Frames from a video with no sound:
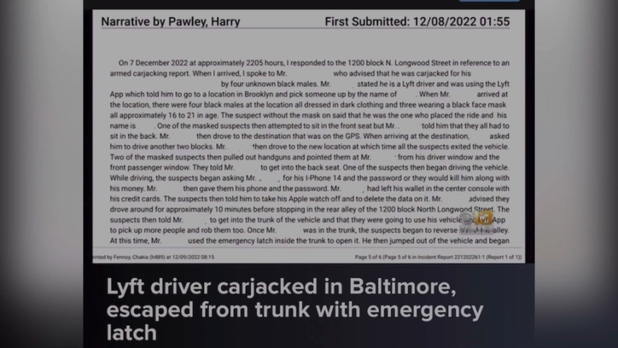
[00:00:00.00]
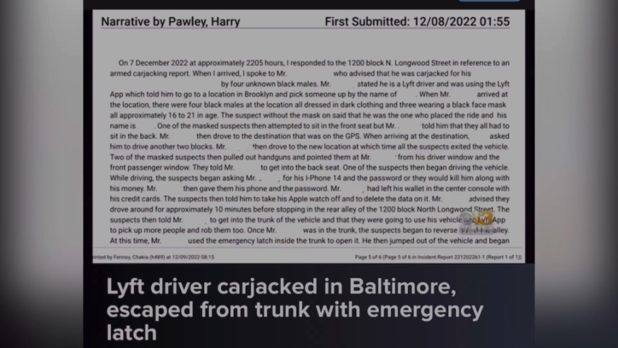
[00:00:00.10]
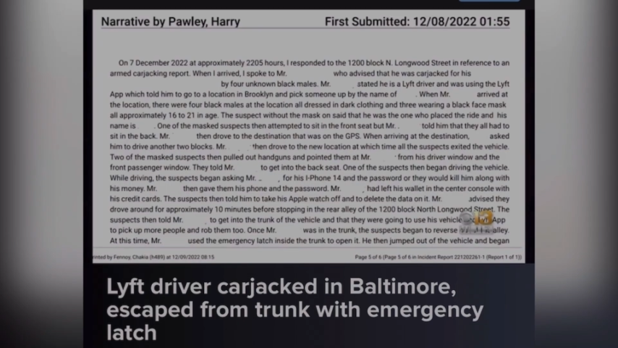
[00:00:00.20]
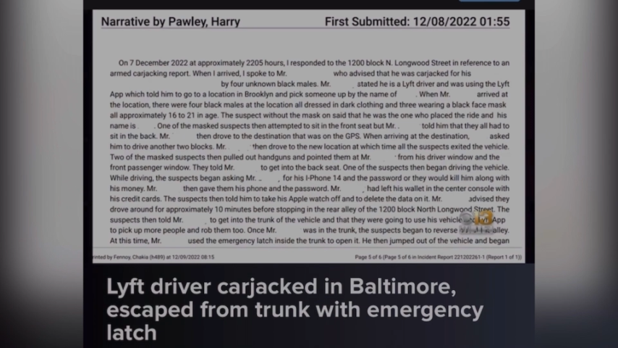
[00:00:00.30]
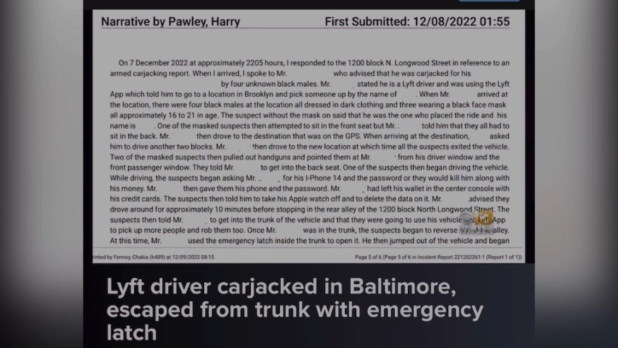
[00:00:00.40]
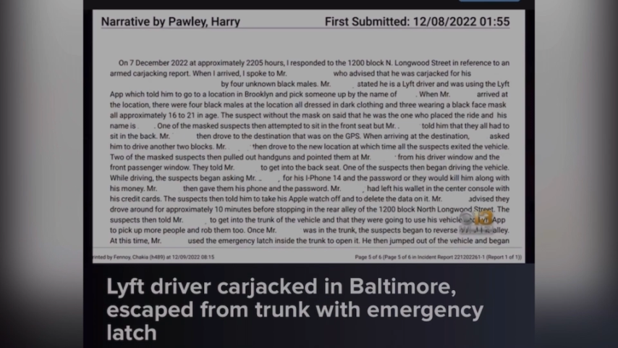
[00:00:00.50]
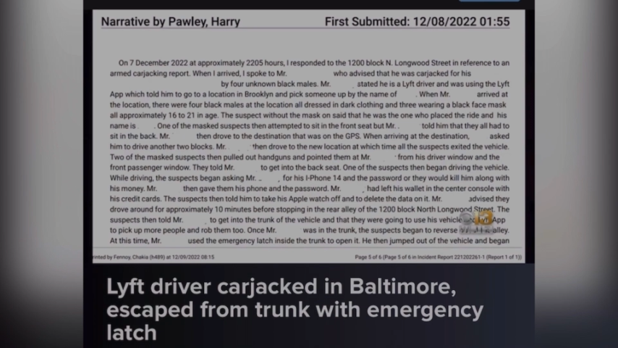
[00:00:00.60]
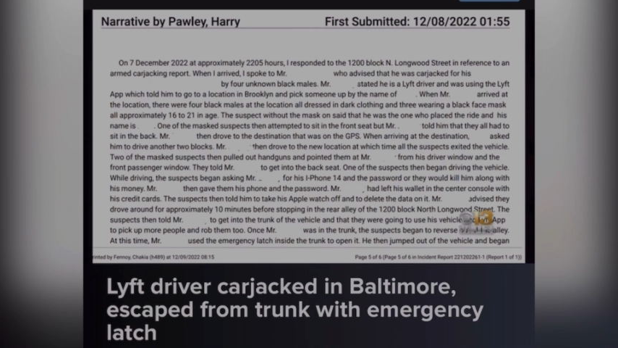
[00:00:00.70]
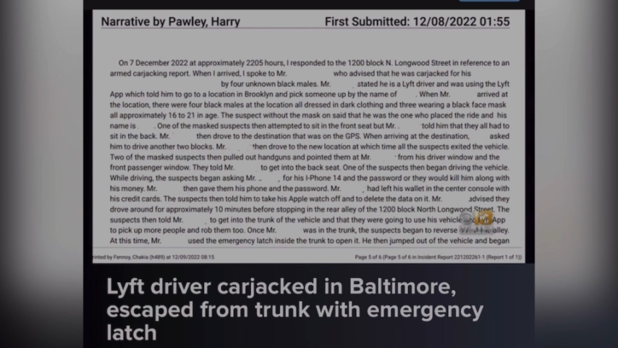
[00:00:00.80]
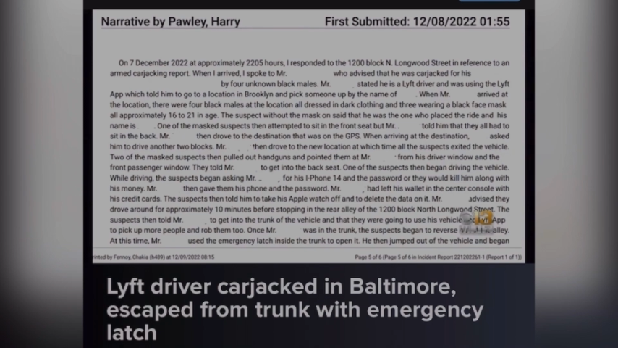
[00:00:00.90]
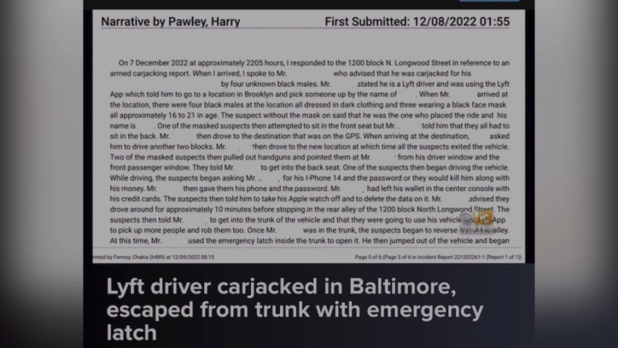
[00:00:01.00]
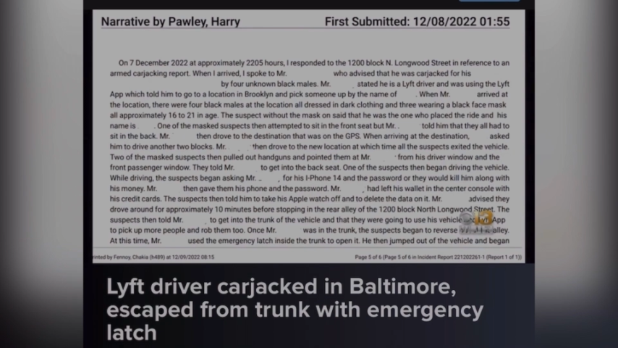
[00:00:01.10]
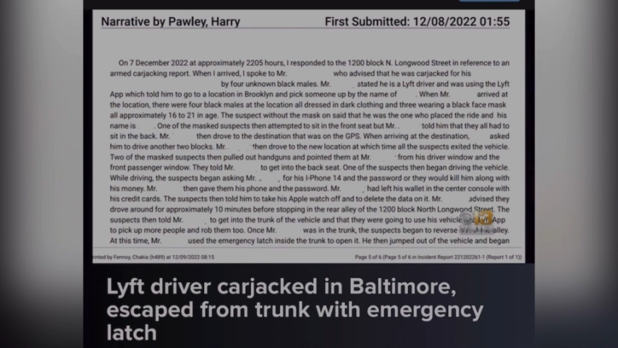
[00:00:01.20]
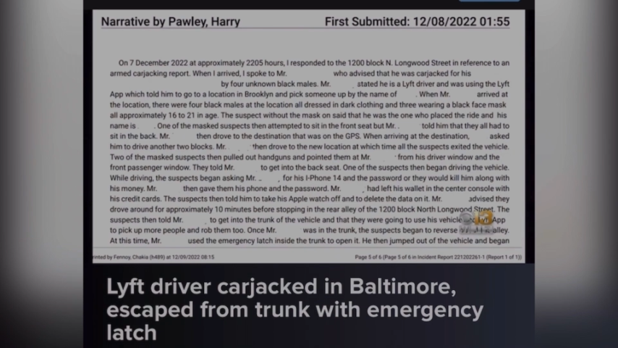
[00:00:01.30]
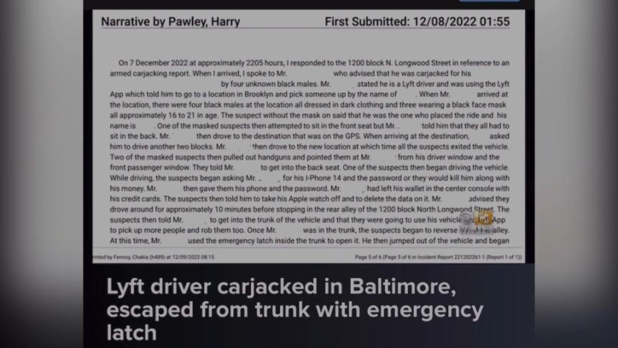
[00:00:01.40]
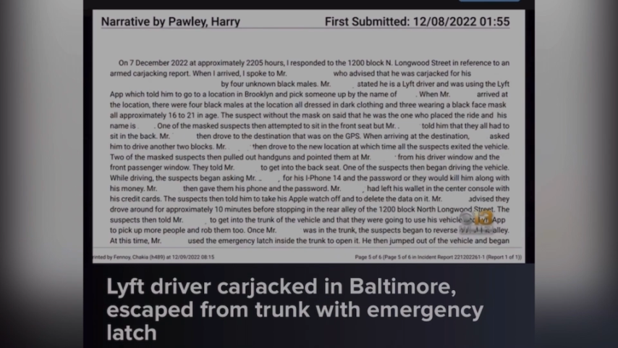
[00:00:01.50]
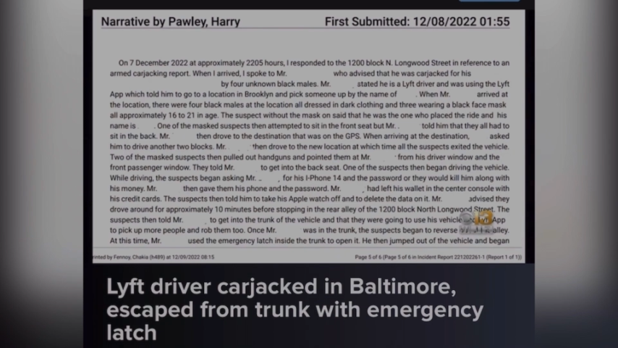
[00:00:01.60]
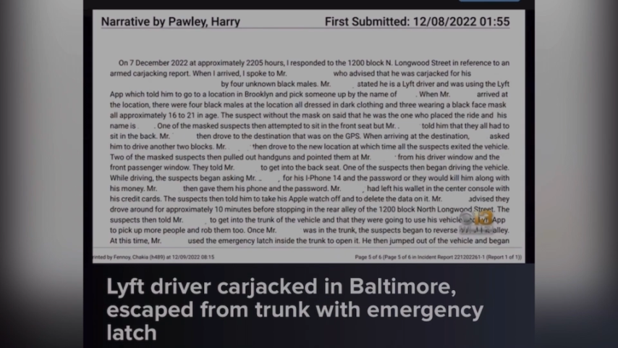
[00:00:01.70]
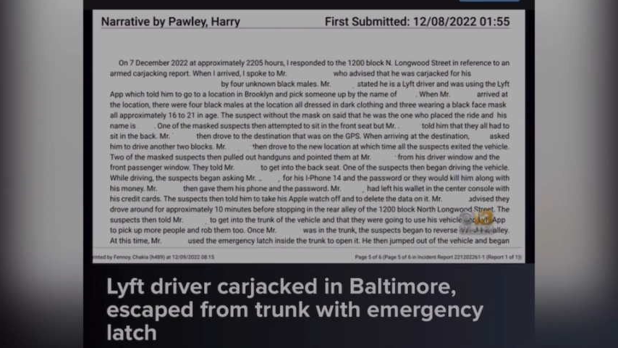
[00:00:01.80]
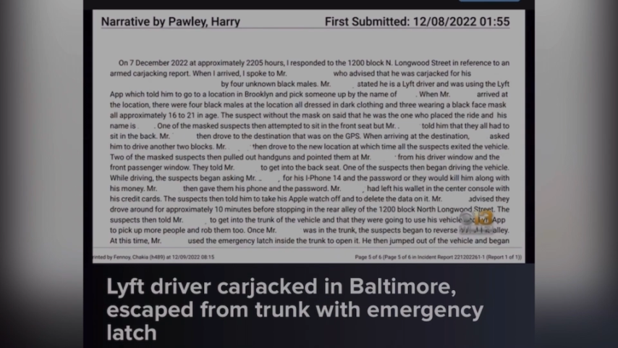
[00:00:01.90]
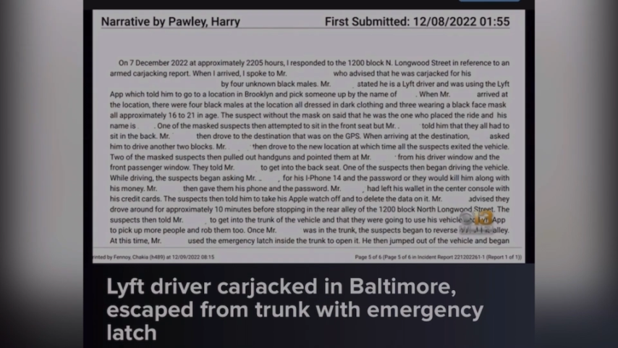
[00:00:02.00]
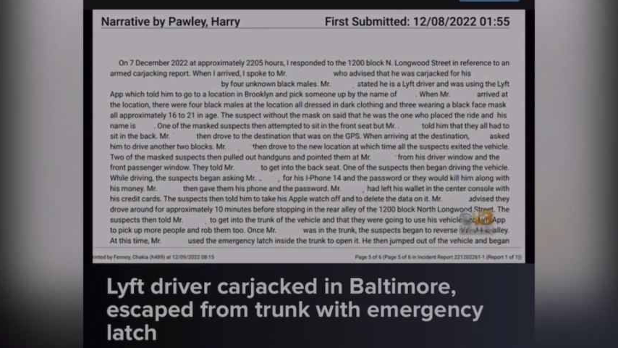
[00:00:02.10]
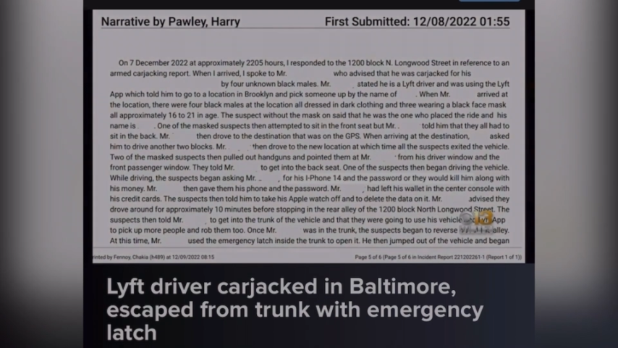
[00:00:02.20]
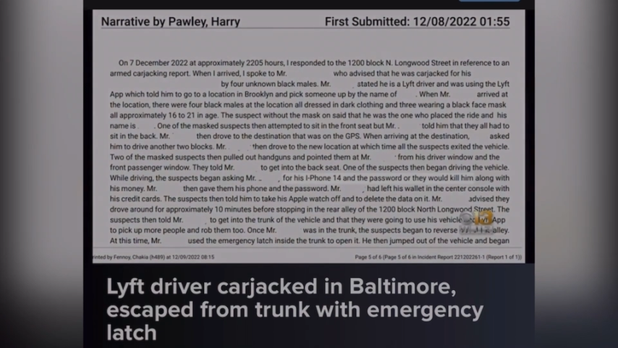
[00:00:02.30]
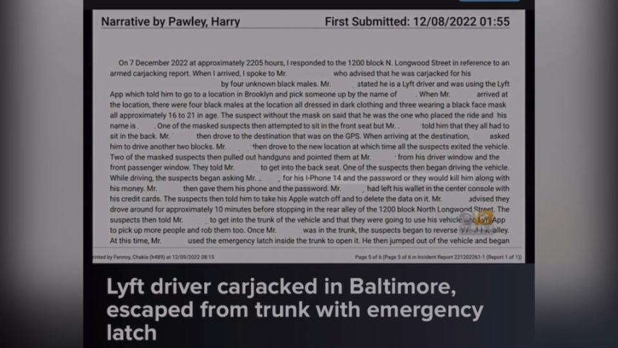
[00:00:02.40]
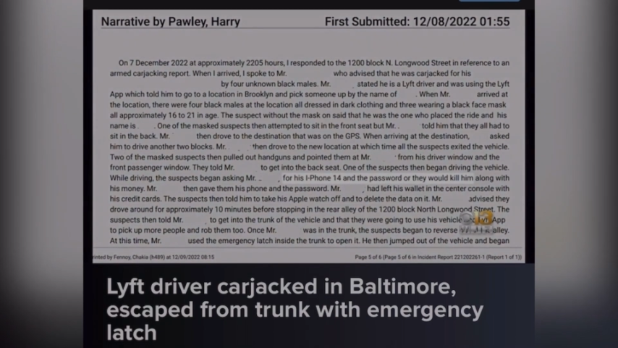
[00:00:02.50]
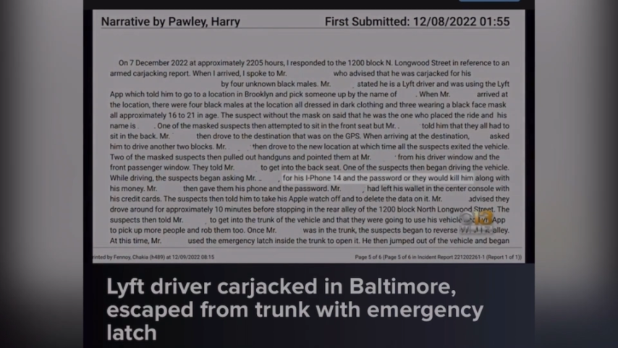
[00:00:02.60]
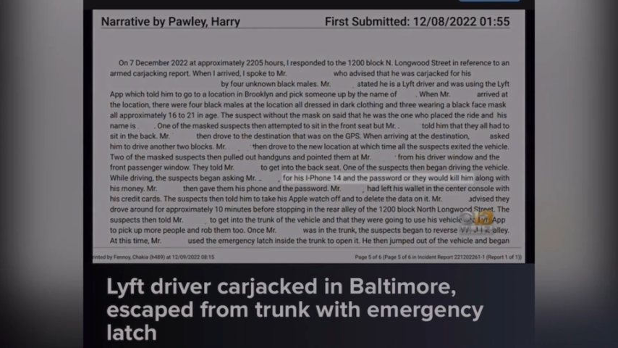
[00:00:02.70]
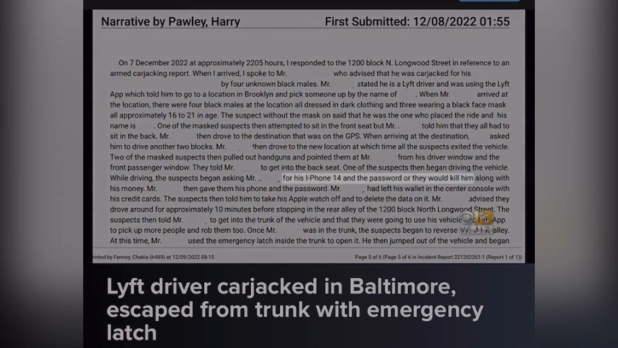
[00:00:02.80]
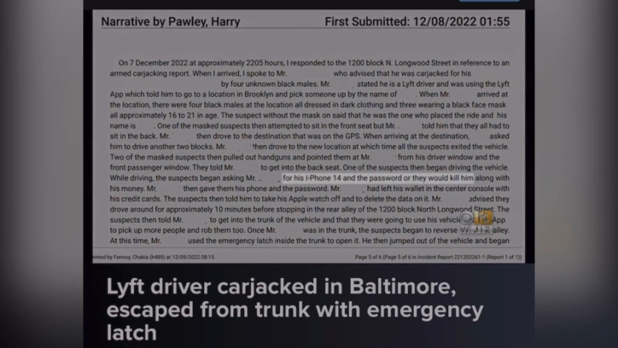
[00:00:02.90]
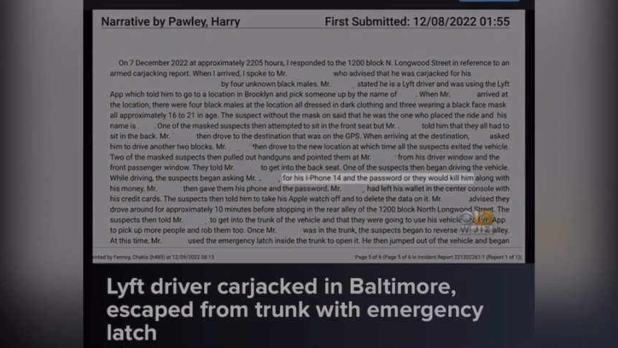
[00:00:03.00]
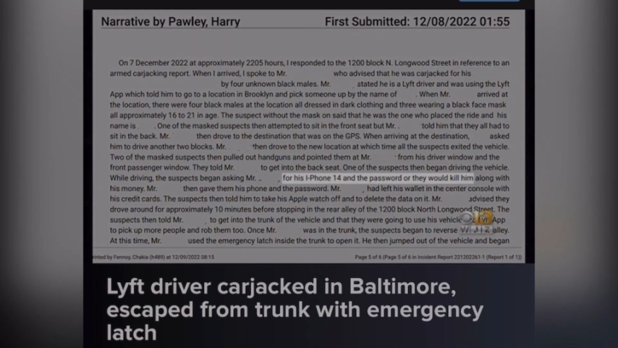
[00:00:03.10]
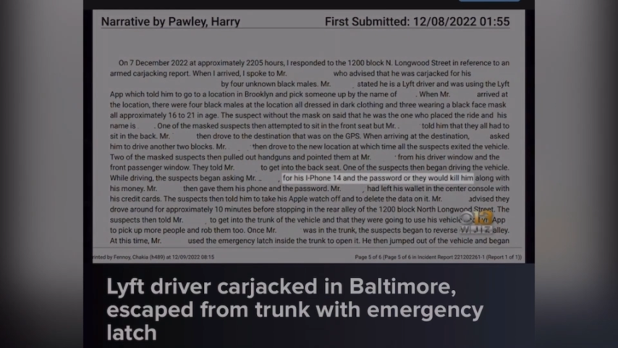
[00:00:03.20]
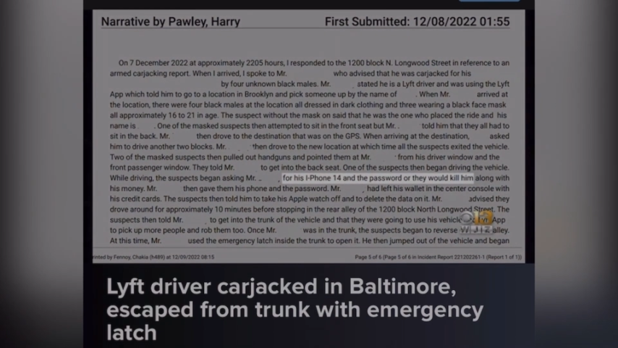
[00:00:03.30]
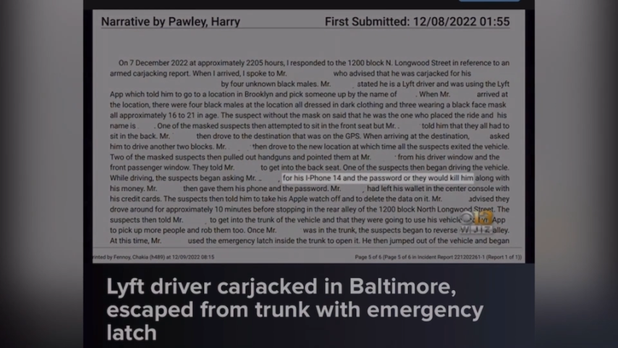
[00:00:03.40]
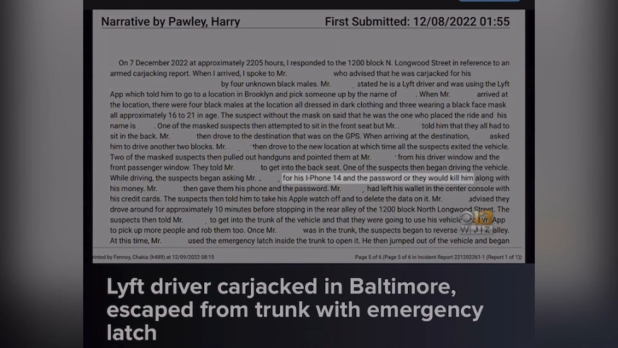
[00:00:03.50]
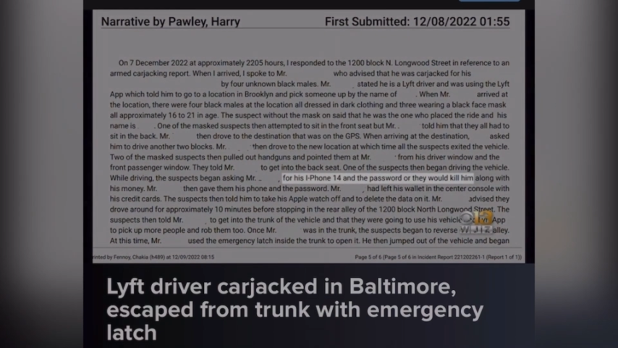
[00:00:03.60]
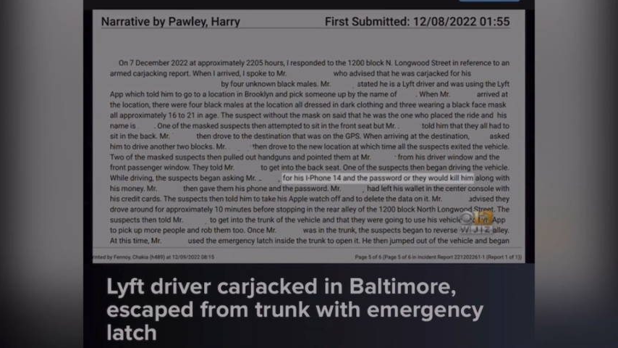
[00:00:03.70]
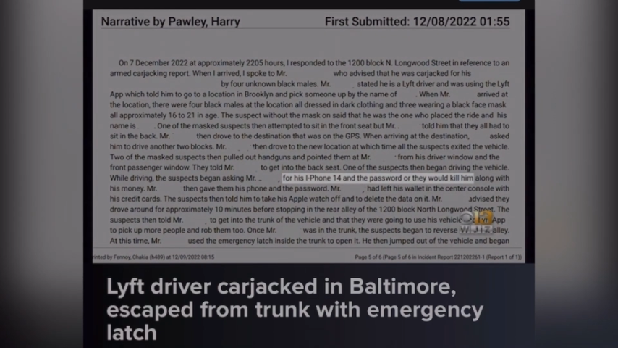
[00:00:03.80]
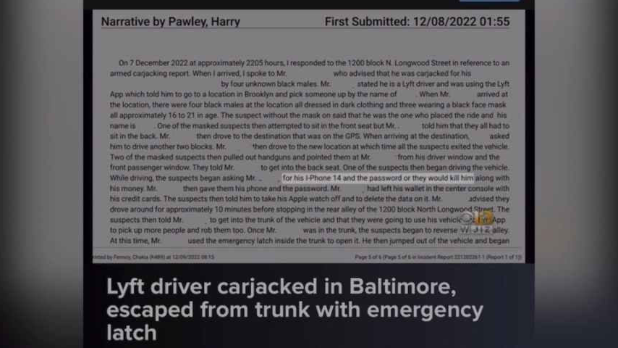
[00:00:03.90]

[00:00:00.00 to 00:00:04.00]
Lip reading: No face is visible, so there are no lips to read.